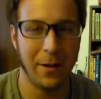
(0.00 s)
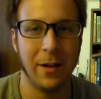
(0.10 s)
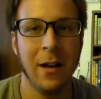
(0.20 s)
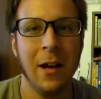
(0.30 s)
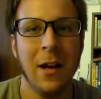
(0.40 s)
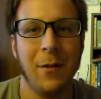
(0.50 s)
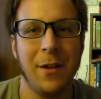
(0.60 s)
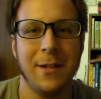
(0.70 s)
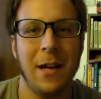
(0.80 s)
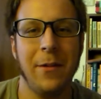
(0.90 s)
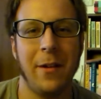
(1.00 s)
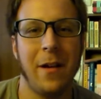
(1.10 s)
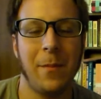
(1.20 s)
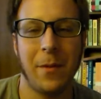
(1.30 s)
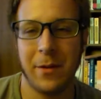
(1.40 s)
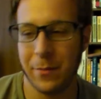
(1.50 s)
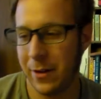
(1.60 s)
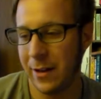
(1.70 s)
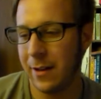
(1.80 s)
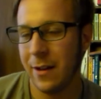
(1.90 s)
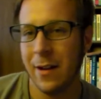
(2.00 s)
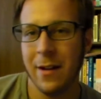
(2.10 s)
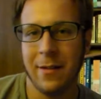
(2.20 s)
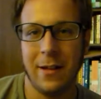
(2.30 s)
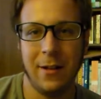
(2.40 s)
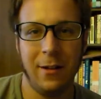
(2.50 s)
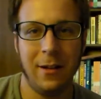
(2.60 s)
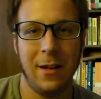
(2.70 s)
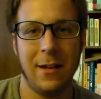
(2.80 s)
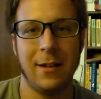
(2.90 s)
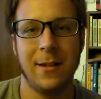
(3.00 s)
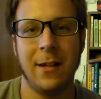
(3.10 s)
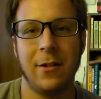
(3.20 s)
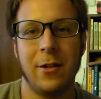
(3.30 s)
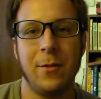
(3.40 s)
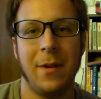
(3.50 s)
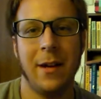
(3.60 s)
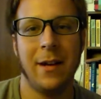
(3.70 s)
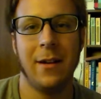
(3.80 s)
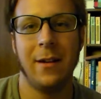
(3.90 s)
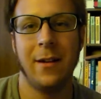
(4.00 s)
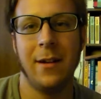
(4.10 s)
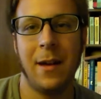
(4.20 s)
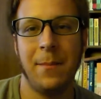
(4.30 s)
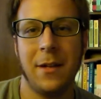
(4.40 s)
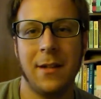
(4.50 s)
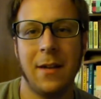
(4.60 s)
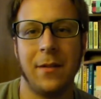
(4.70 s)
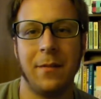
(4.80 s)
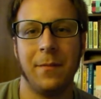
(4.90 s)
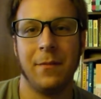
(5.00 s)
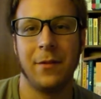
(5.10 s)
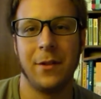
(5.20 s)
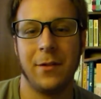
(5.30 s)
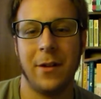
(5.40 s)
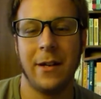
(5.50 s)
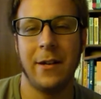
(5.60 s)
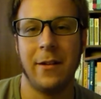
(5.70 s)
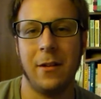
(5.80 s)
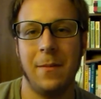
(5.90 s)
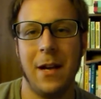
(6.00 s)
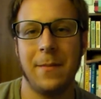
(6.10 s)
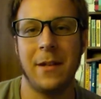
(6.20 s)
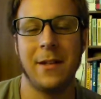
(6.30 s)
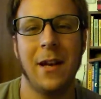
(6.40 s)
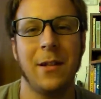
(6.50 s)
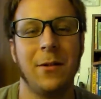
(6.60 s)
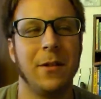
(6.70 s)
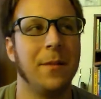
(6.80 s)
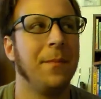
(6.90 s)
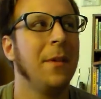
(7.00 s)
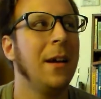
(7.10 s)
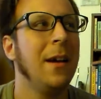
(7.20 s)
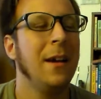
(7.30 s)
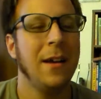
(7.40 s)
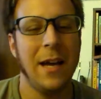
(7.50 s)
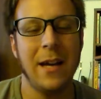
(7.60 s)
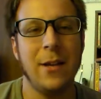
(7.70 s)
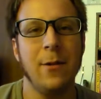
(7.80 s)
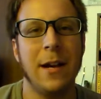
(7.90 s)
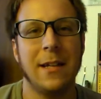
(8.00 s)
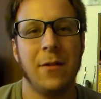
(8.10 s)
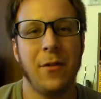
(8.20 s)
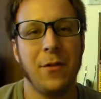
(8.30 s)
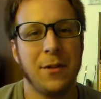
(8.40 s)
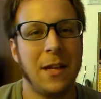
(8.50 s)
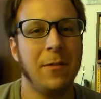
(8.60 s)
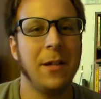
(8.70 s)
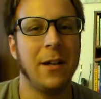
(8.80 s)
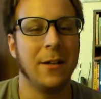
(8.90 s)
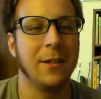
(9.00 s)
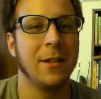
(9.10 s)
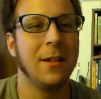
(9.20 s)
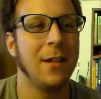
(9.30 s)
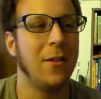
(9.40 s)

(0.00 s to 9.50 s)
But while I was down there, I remembered to bring the little extender to my MP7, which is right here, the little black piece. I told him, hey, you guys have one of those sound hogs.